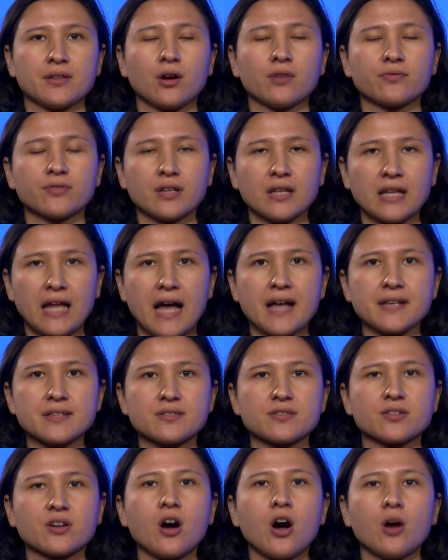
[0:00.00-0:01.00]
of the
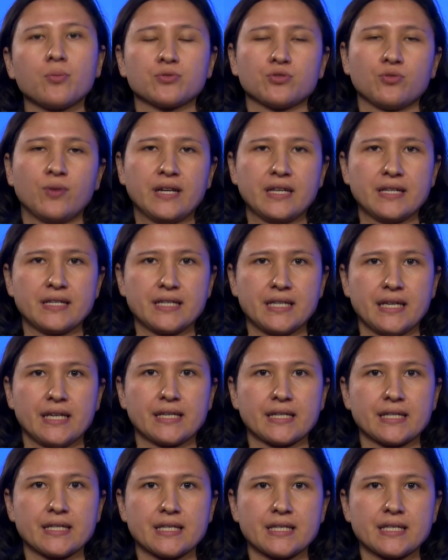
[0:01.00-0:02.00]
last
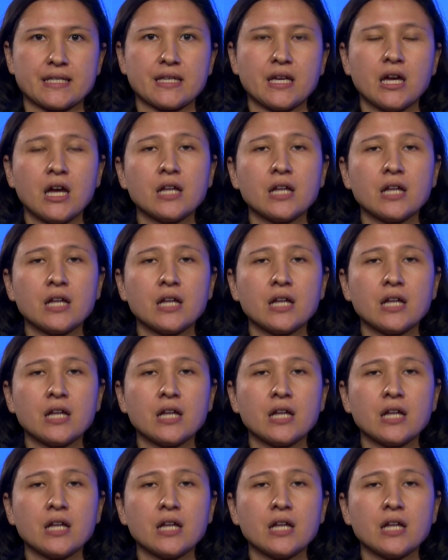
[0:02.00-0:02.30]
COP26,